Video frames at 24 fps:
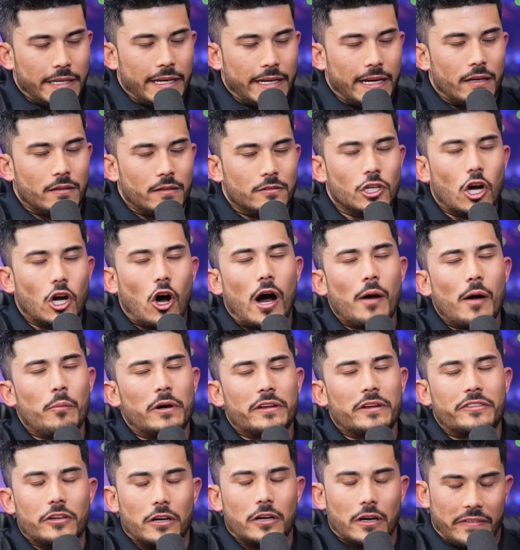Yeah. So. No, I'm
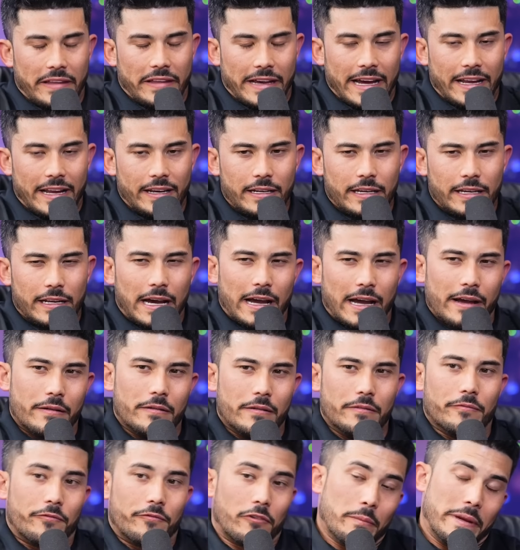with you on that. And
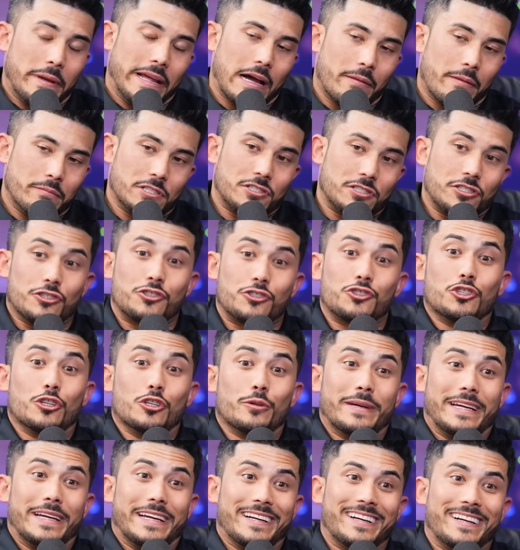for me, I'm just
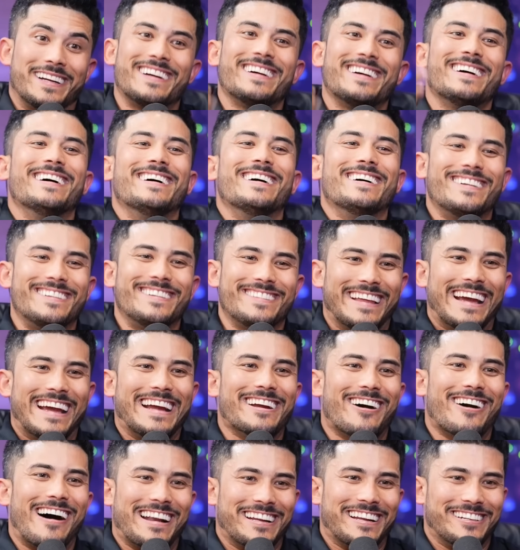assuming they
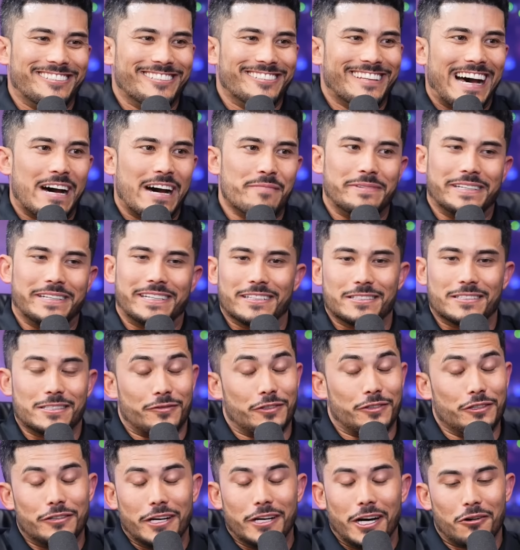know how to do that because
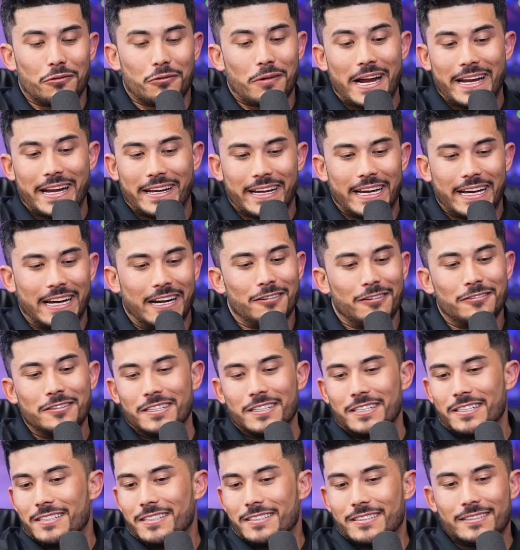if you don't right now,
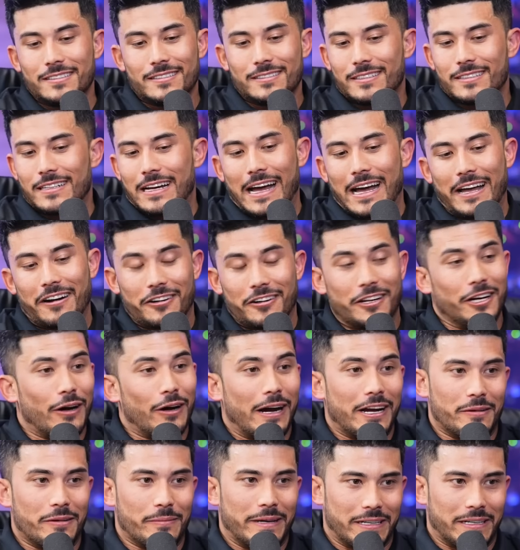I don't know
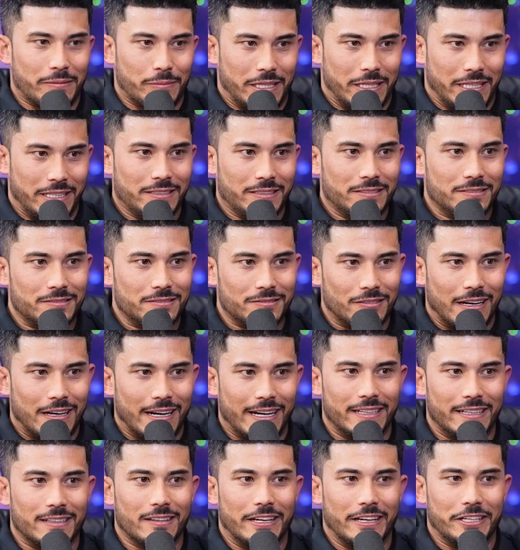how you're making money,
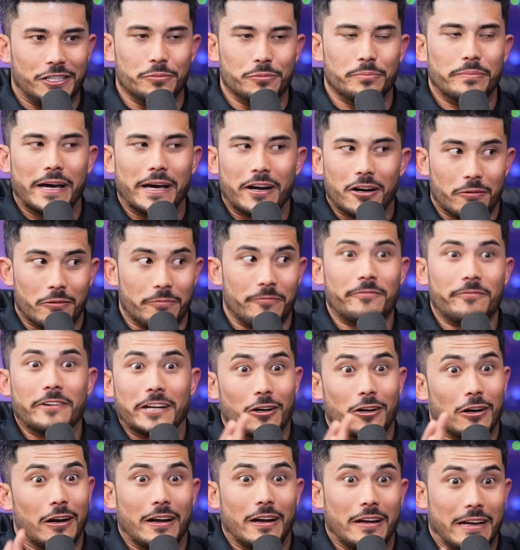right? Like you better
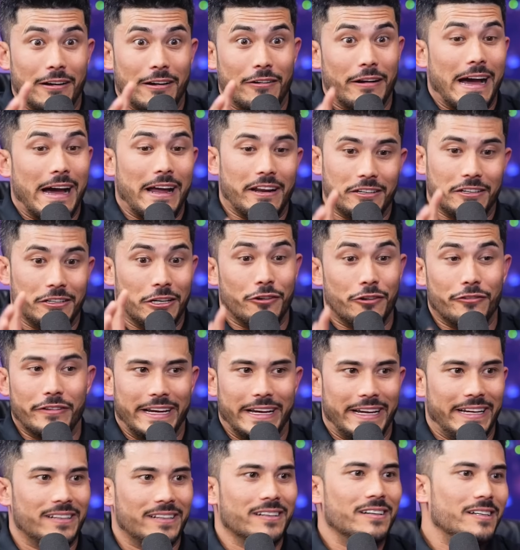figure out how to
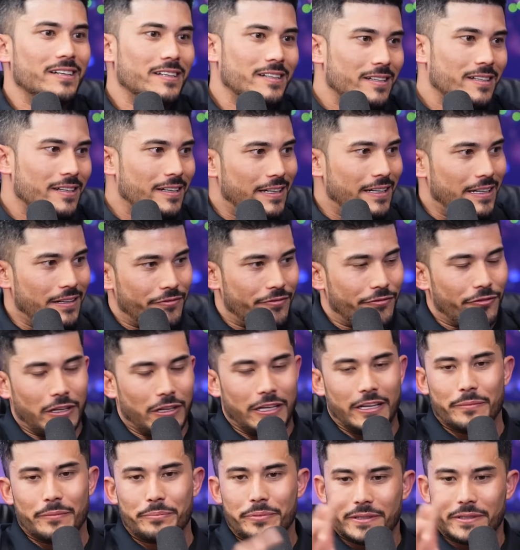innovate and
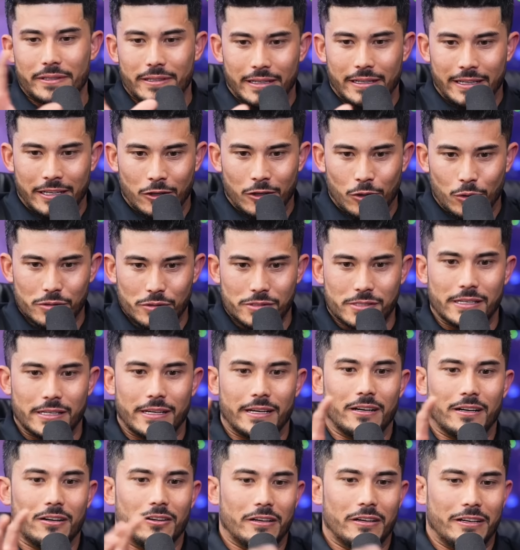flip and
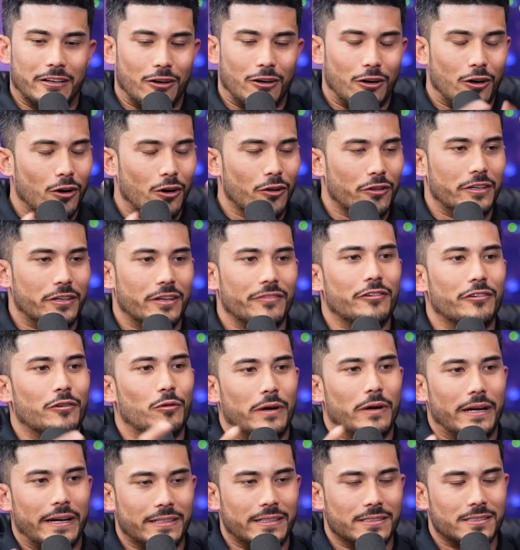wholesale and all the different
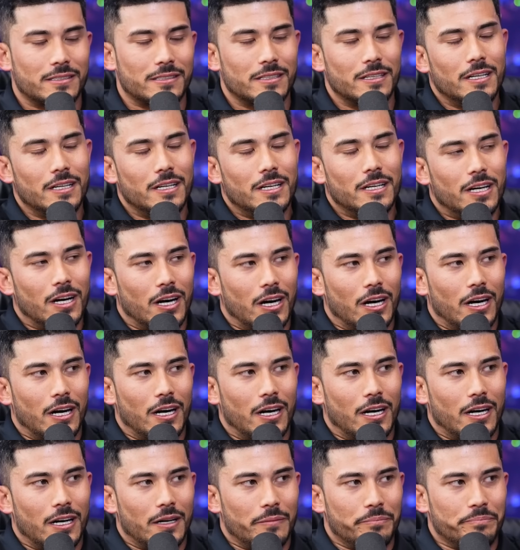ways.
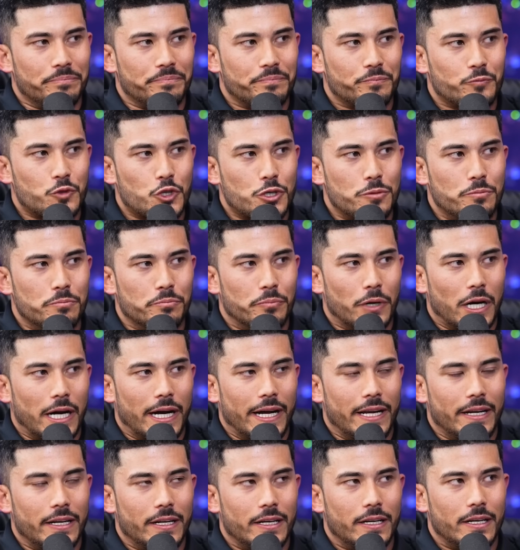
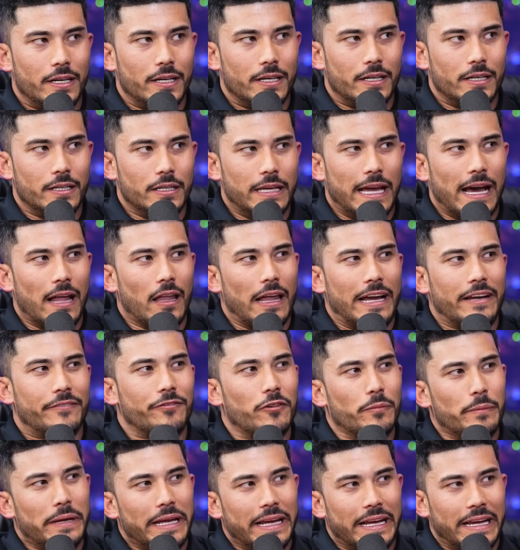But yeah, like
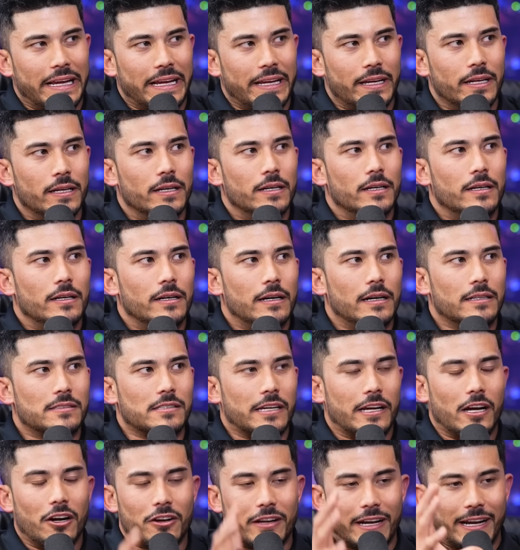for me, it's
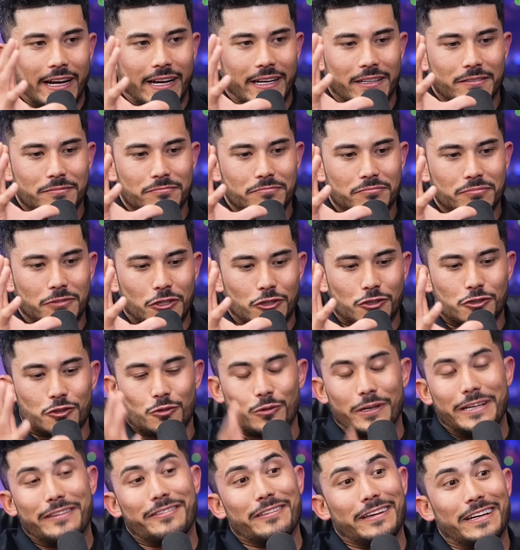like, okay, there's
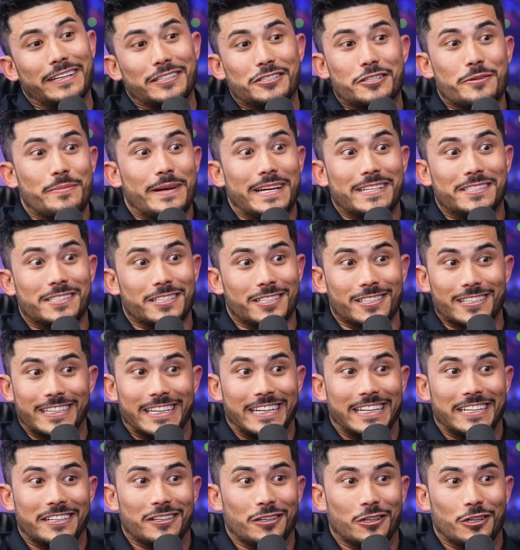three things you basically
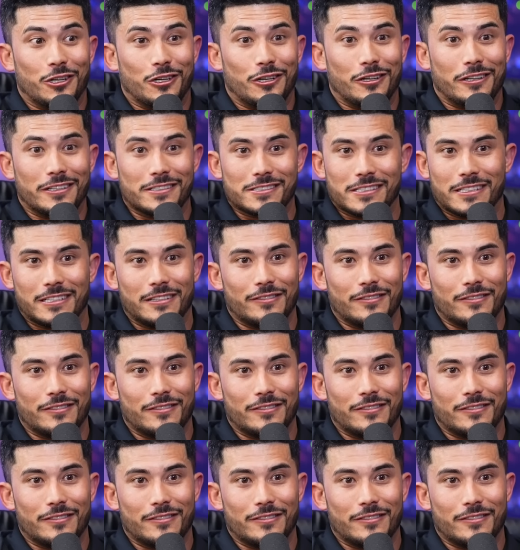need to learn as an